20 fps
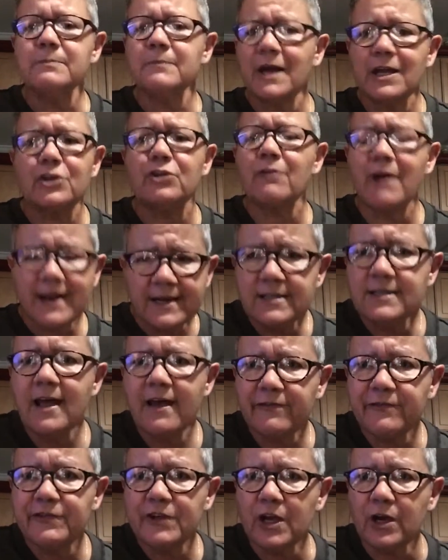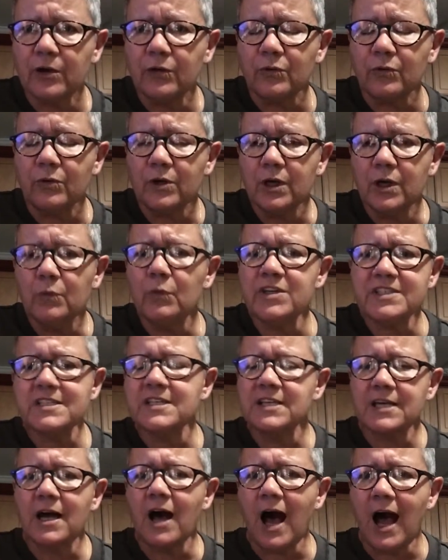My great nephew was
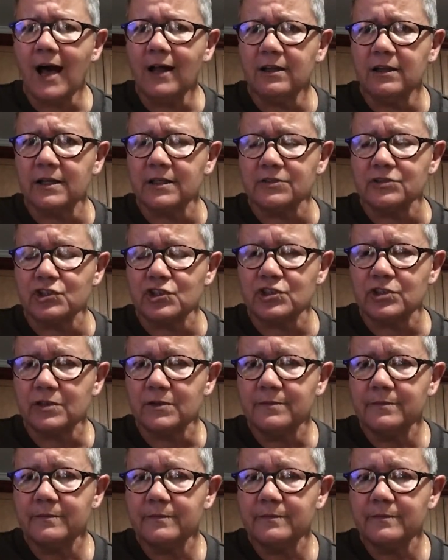in college